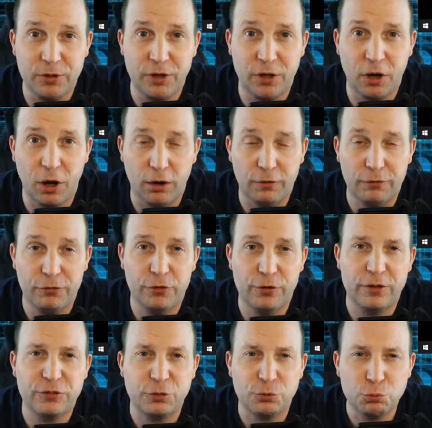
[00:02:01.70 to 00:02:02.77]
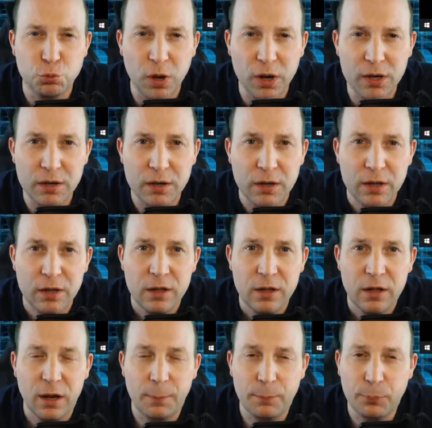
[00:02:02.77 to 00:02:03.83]
offer is to run
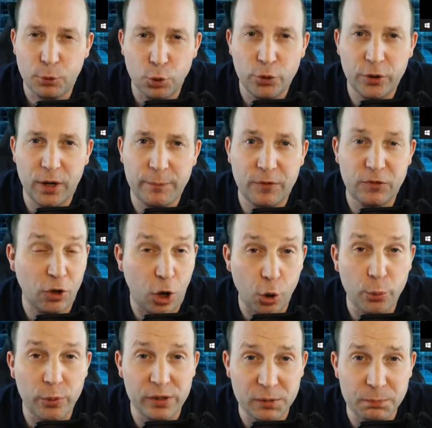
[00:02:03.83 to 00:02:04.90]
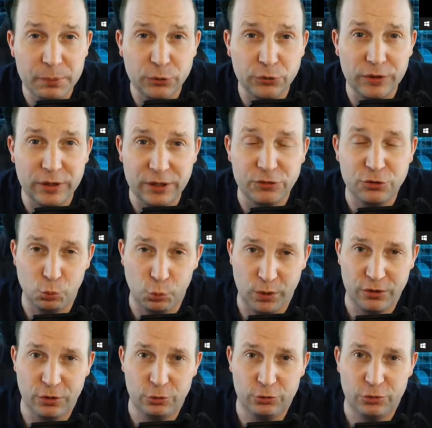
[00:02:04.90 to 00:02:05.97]
a program that's already built into
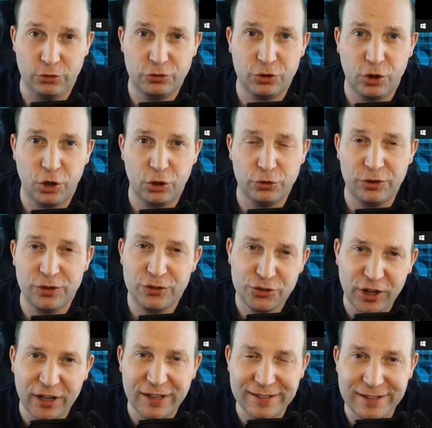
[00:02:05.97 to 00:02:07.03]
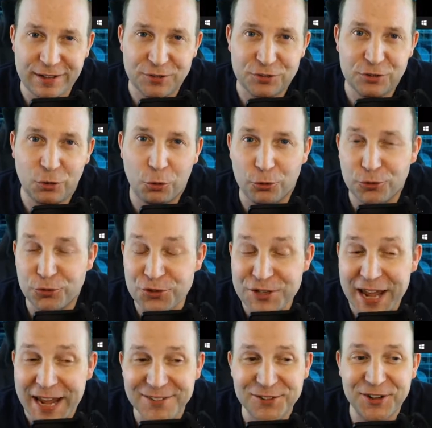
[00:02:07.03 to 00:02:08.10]
Windows. It's called Check Disk or
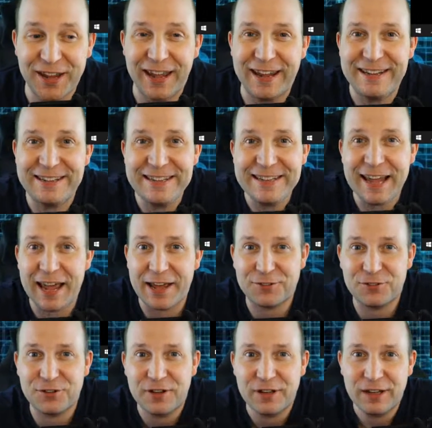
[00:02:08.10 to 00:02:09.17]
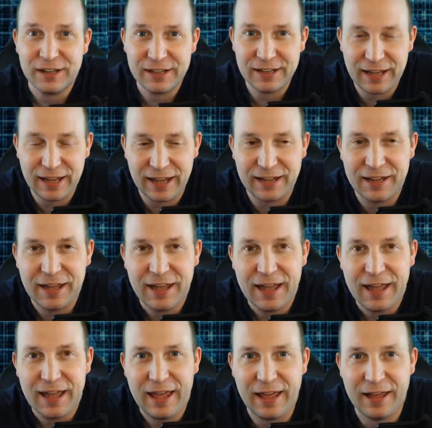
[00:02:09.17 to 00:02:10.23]
CHKDSK.
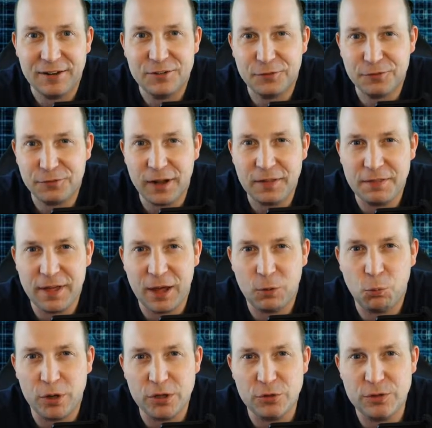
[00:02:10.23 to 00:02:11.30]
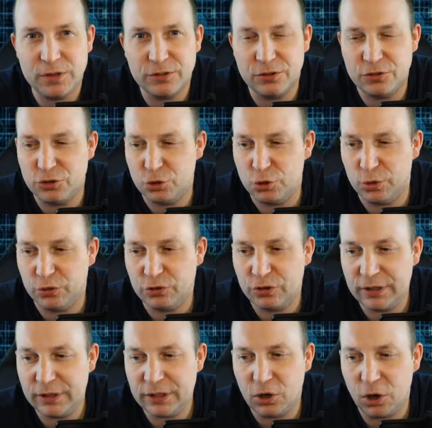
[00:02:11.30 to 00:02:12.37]
And to find that, what you need to do is
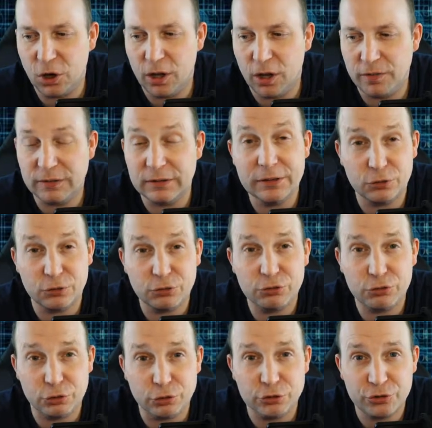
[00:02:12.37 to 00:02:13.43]
click on the little search